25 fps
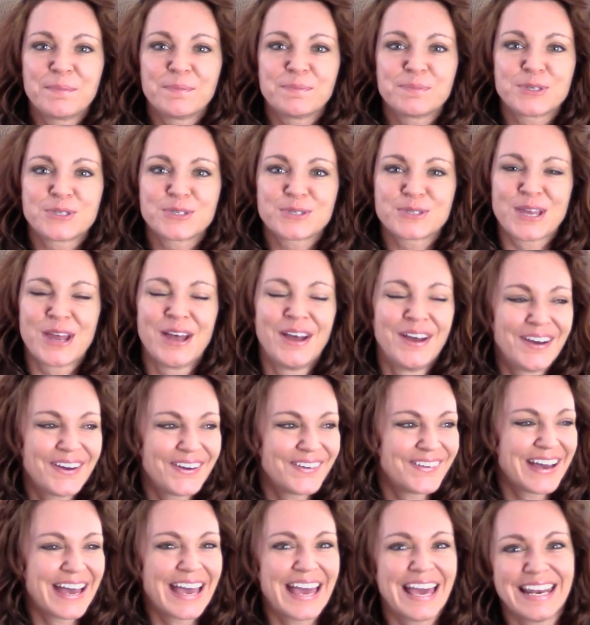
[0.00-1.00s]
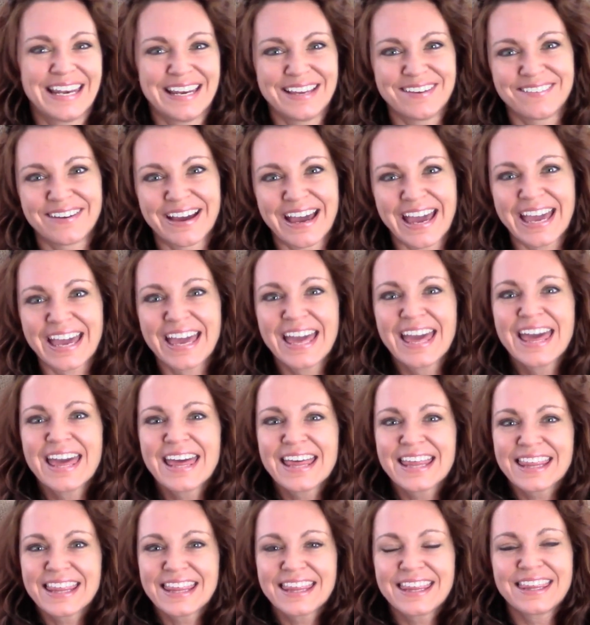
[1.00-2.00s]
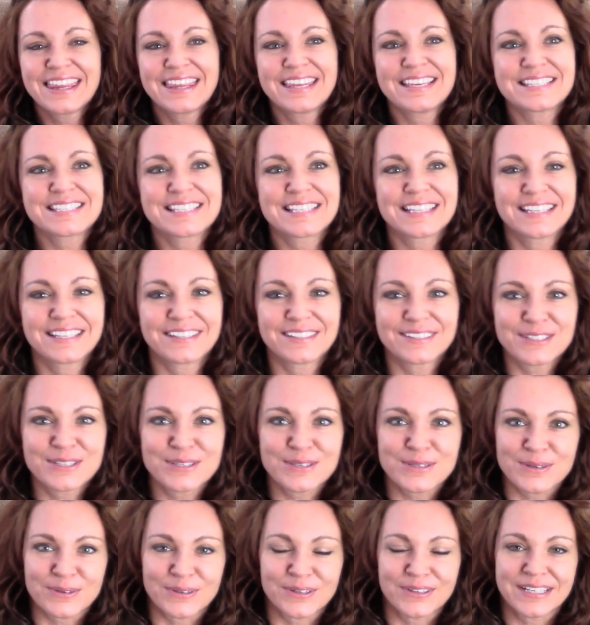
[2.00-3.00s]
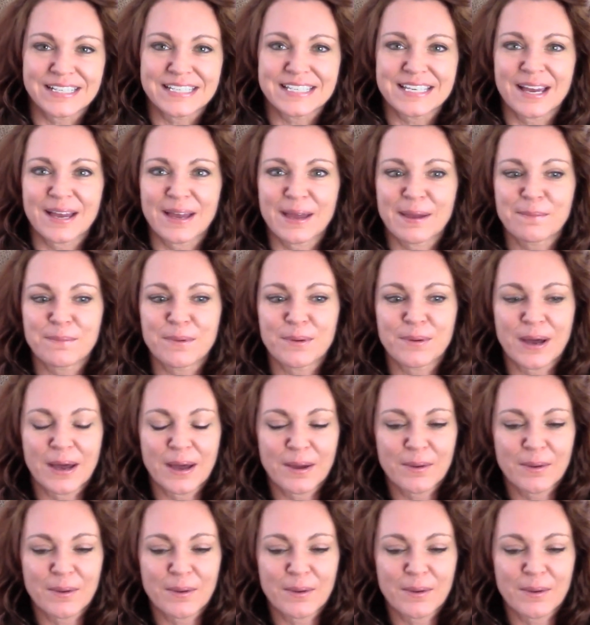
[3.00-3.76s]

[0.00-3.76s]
So anyway, this little story time